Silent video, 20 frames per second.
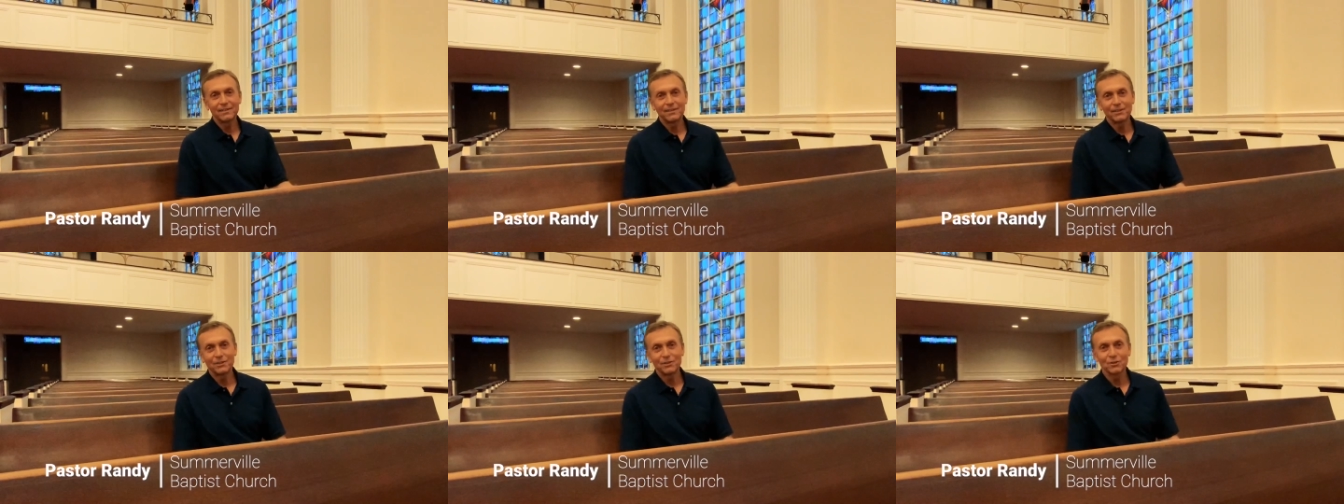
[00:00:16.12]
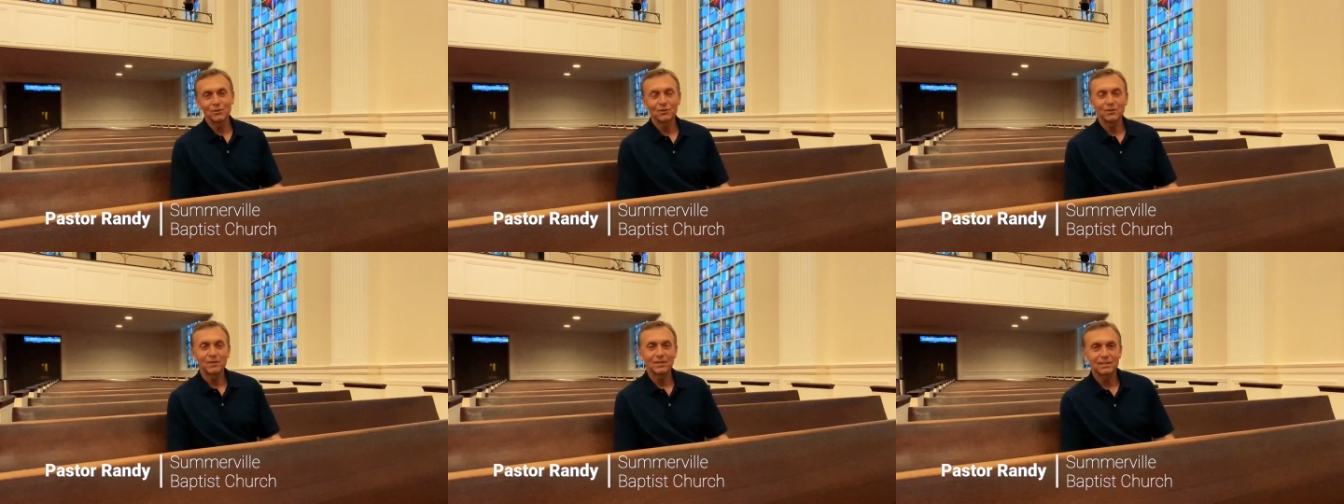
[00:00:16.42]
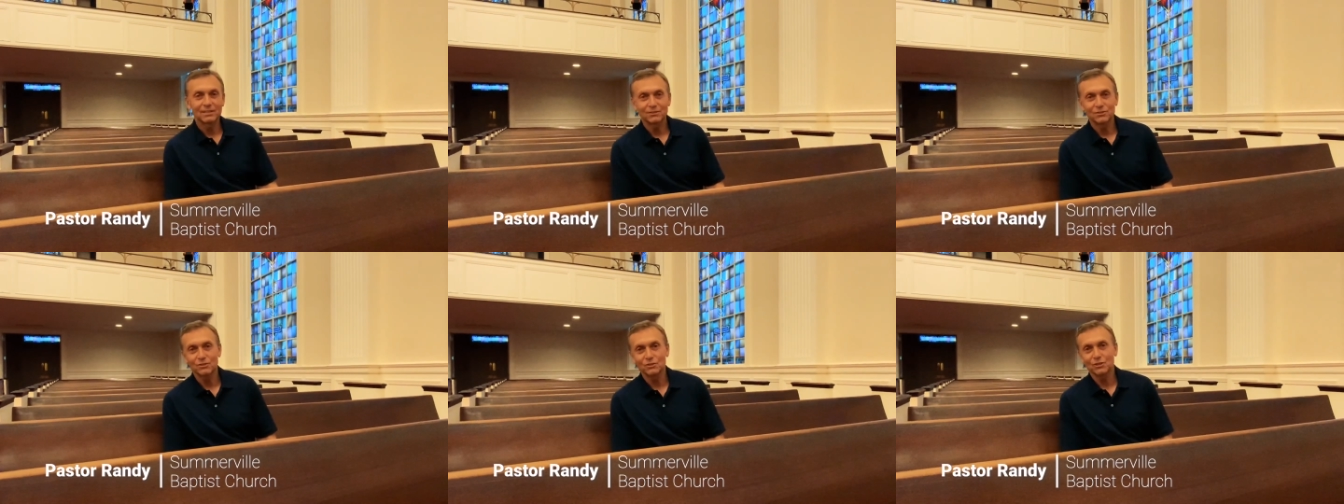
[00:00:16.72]
here,
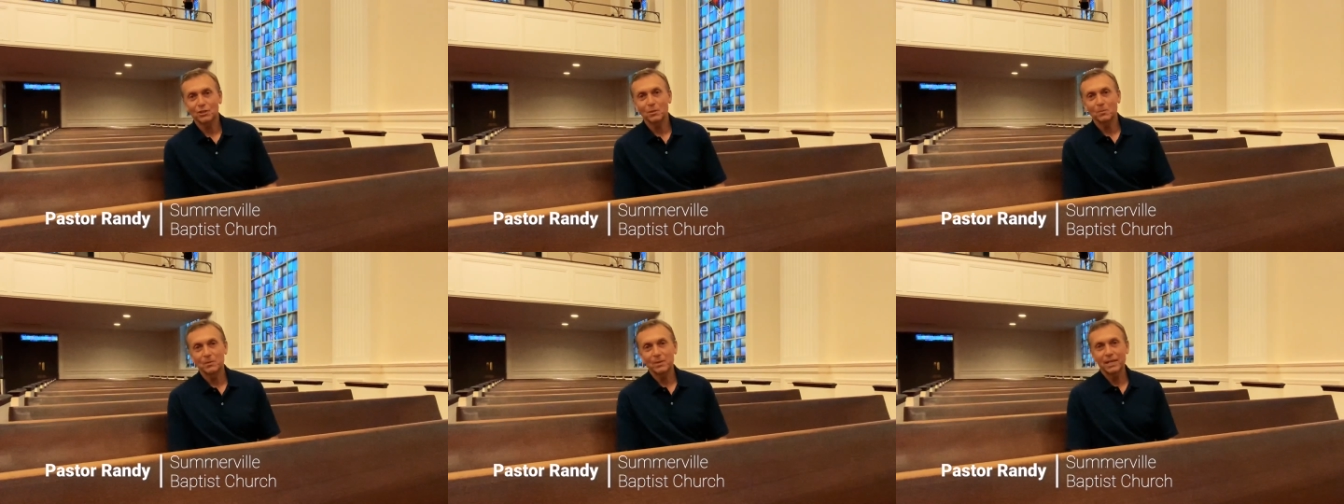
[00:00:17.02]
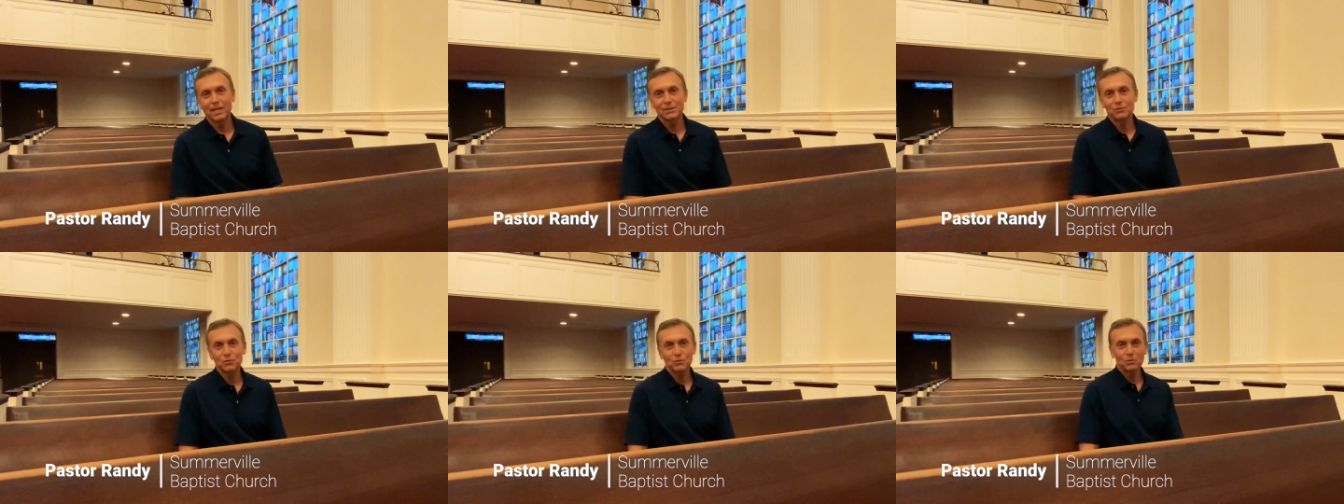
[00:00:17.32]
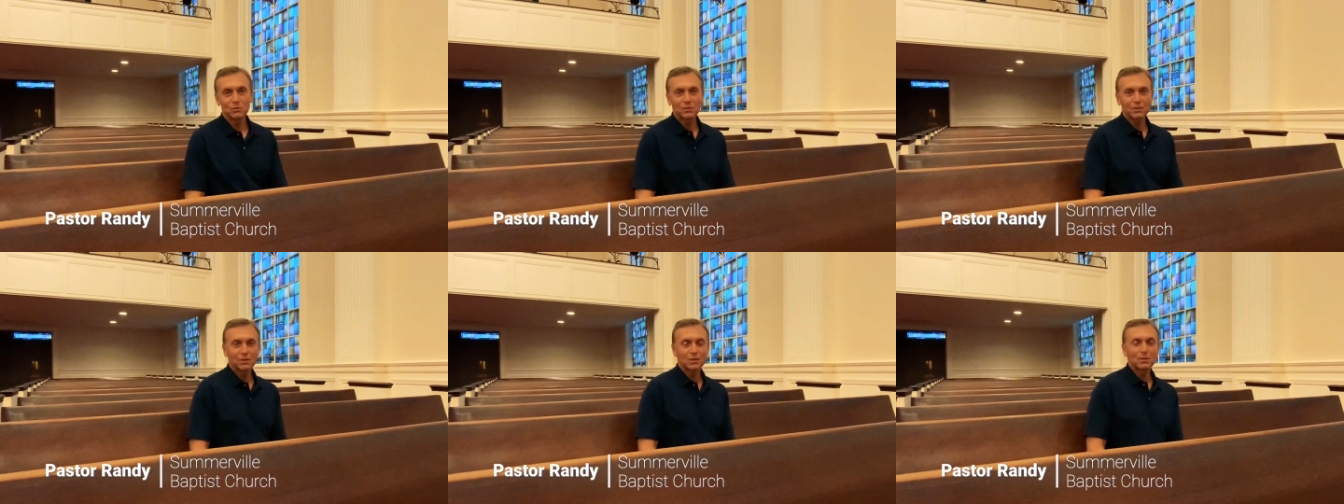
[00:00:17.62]
just coming at you
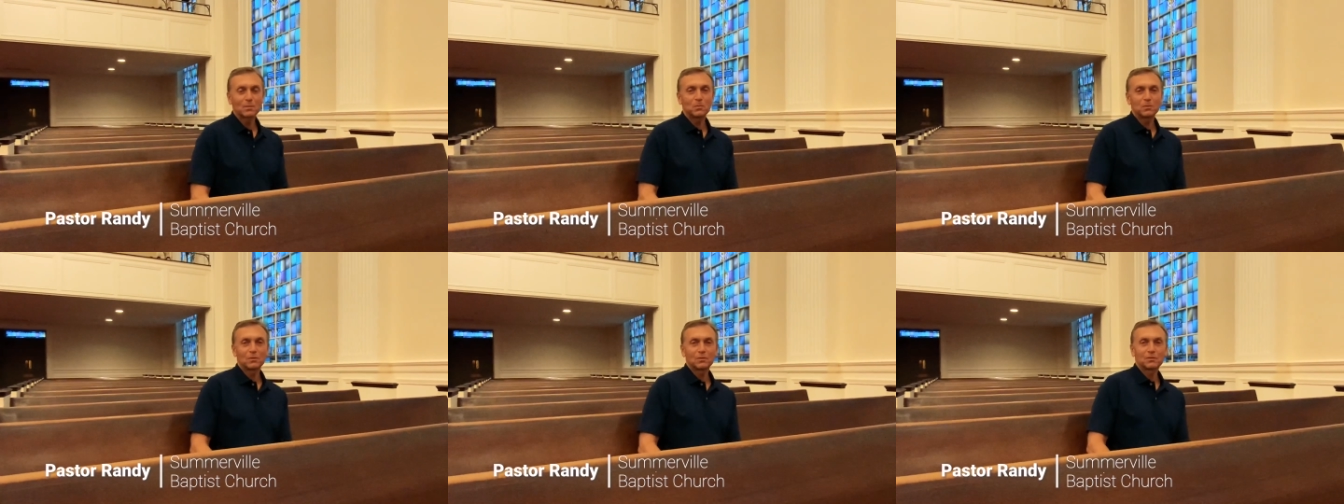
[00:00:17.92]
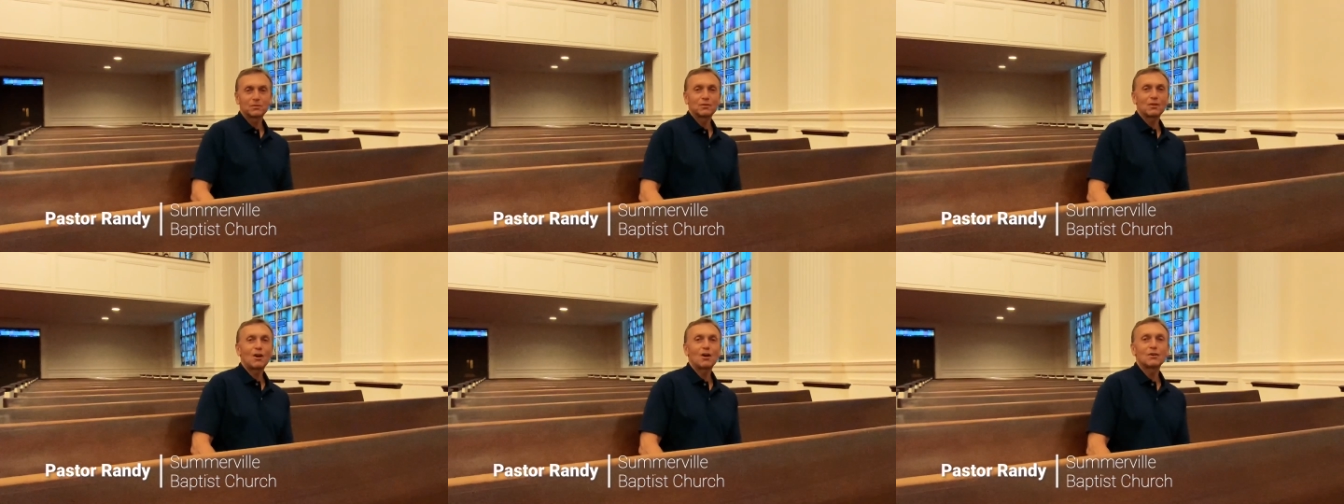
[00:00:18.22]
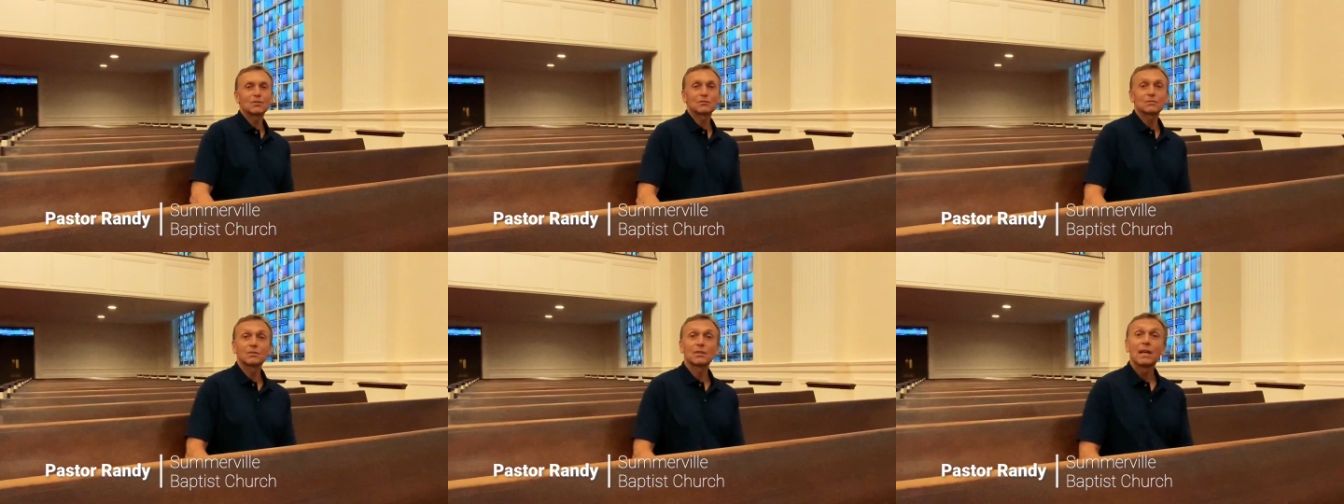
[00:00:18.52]
with a couple of
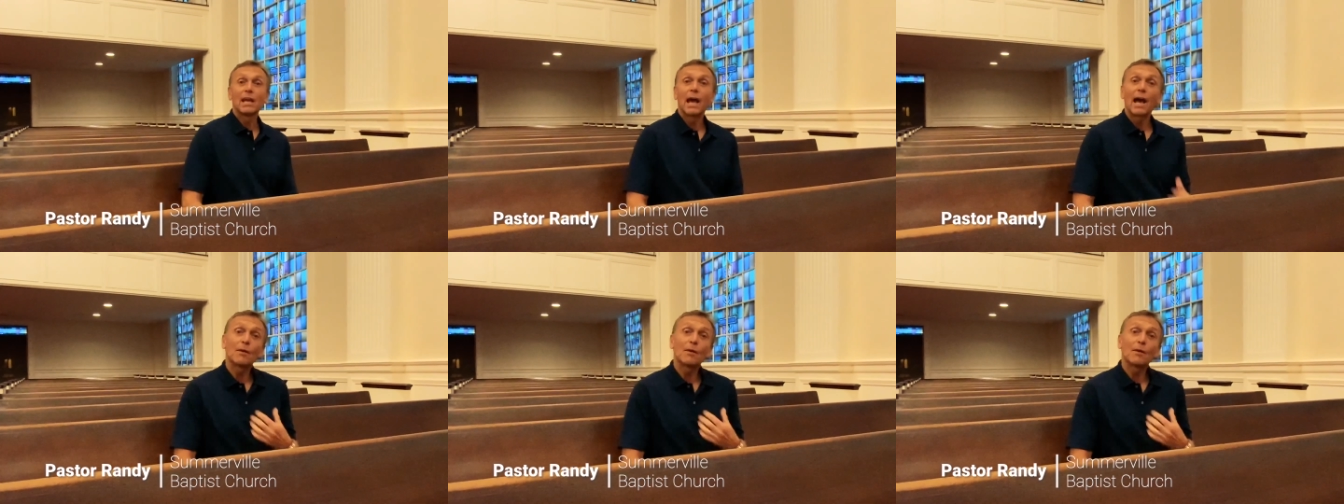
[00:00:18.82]
thoughts.